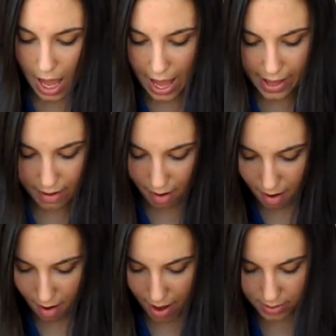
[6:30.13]
I
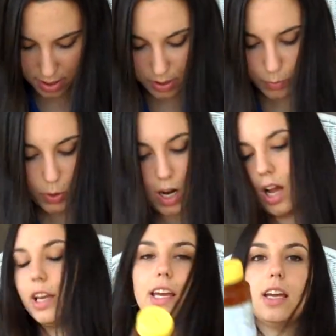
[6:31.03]
got some more
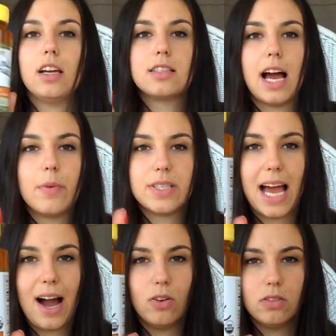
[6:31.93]
honey because I was
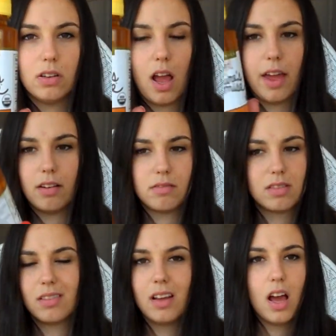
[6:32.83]
out and
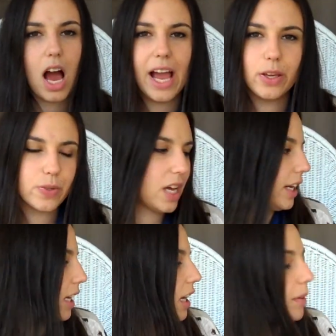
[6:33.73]
I use
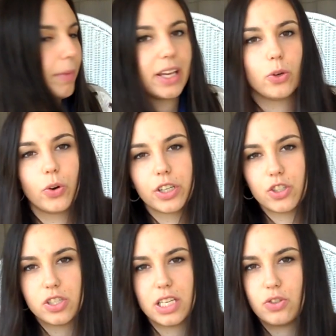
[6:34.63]
honey in my
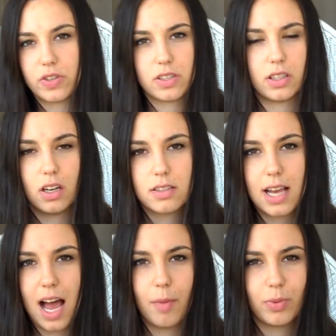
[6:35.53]
yogurt, just I drizzle it on
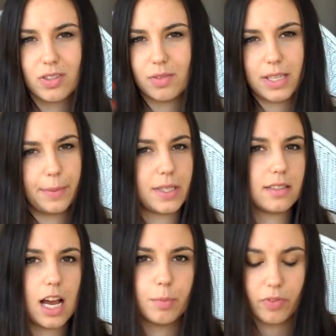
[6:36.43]
top or sometimes
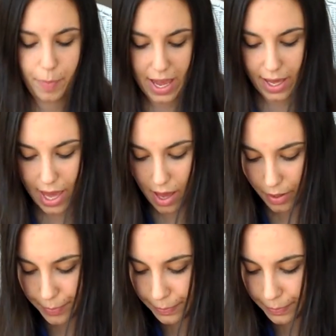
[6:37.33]
on top of a pancake.